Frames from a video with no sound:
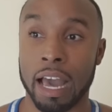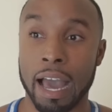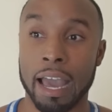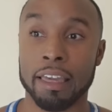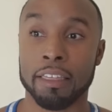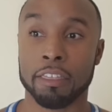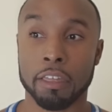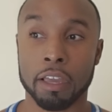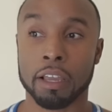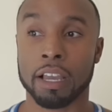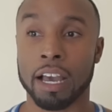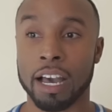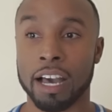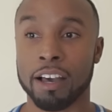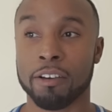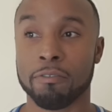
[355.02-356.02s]
I think
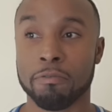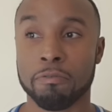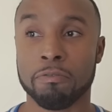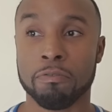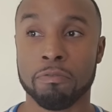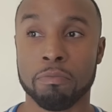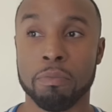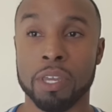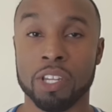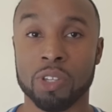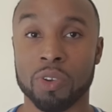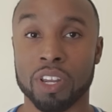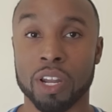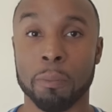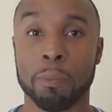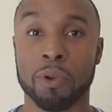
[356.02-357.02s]
I've been
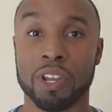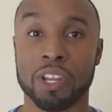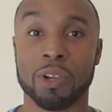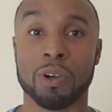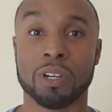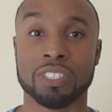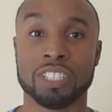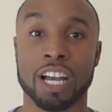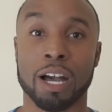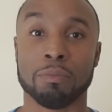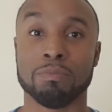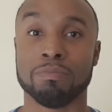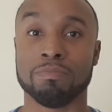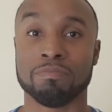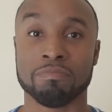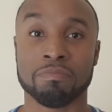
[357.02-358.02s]
doing a pretty good job
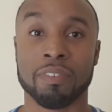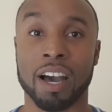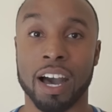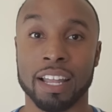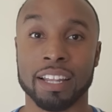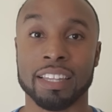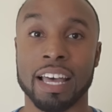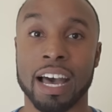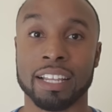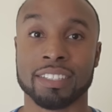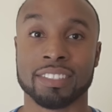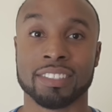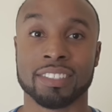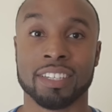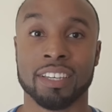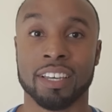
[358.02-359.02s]
on
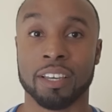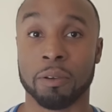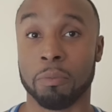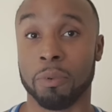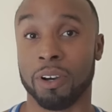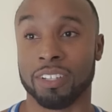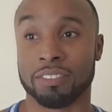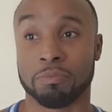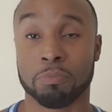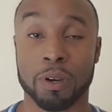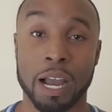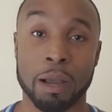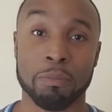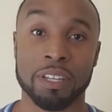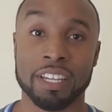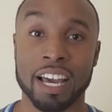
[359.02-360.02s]
that, but
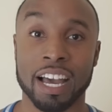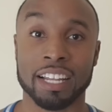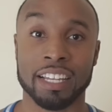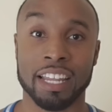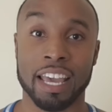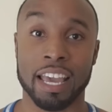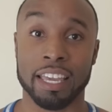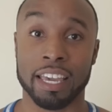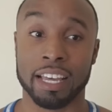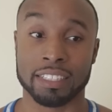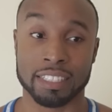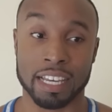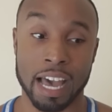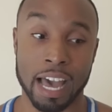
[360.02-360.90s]
probably not there yet.